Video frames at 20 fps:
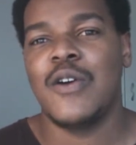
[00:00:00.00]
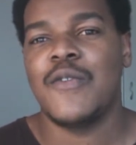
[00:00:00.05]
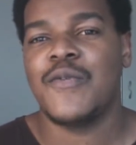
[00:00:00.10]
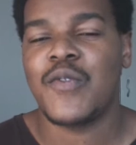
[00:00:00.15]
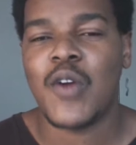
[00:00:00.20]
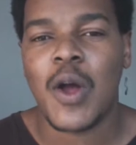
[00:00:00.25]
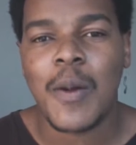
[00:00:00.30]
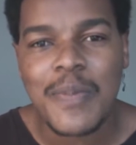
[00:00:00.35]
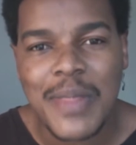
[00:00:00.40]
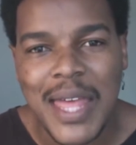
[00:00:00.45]

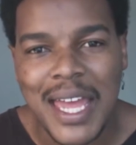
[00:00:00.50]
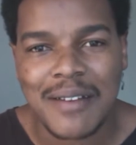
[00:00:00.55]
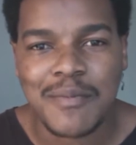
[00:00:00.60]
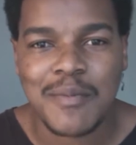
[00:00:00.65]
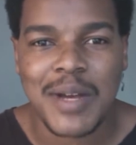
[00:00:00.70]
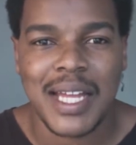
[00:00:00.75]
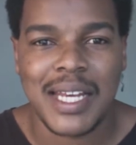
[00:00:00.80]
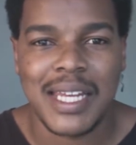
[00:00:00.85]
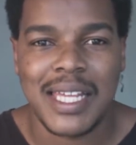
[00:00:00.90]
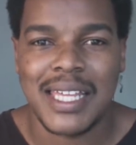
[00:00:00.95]
from that
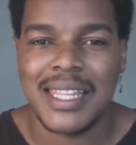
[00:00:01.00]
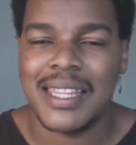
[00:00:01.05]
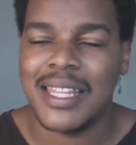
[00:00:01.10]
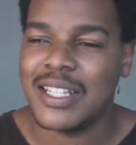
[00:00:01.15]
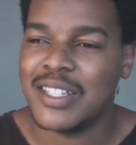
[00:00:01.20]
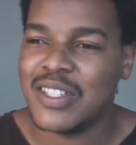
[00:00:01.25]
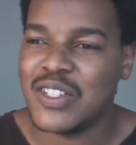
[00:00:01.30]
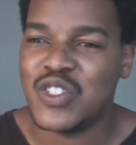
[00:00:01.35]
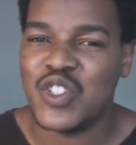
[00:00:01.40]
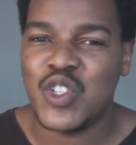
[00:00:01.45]
money, the
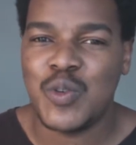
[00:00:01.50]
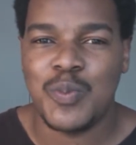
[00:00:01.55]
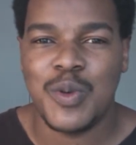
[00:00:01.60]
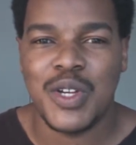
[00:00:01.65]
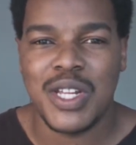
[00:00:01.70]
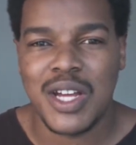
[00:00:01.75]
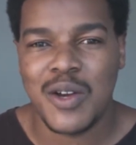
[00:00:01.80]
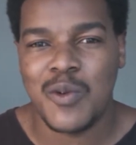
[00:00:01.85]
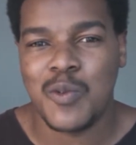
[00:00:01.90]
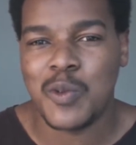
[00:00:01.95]

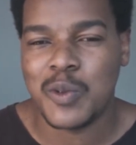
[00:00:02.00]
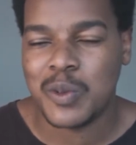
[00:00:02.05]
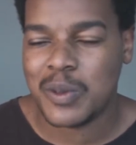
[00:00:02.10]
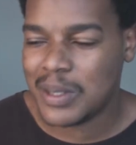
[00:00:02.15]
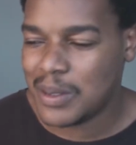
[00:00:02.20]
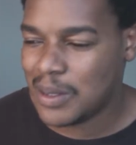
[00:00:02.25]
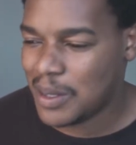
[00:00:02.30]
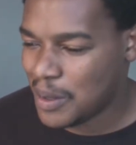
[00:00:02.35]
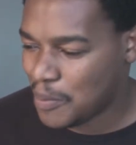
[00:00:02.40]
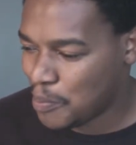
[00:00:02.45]
distributor will
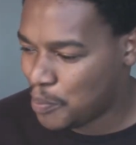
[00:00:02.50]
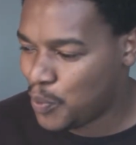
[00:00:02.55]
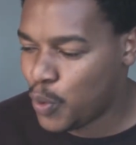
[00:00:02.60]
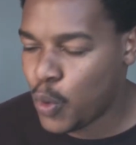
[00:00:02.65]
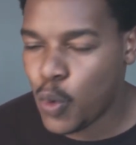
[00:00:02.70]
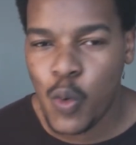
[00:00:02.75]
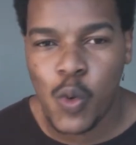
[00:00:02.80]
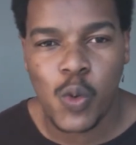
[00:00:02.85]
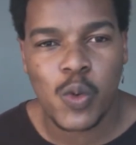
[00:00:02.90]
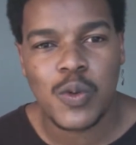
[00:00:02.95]

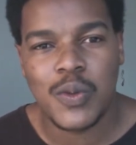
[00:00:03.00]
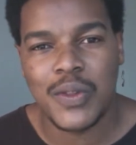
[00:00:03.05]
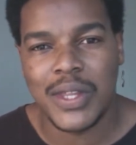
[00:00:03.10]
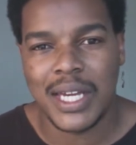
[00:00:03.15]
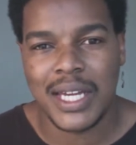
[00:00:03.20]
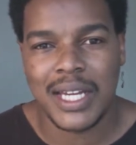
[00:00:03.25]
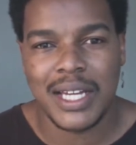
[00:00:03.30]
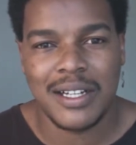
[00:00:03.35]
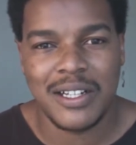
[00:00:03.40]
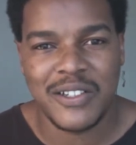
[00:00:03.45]
pull
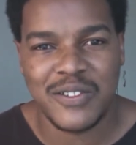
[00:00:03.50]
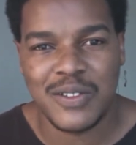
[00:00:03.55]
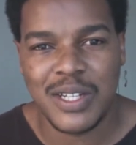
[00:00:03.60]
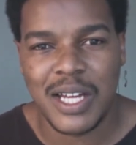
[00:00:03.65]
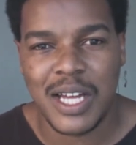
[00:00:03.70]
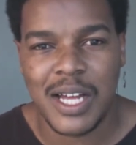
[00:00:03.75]
their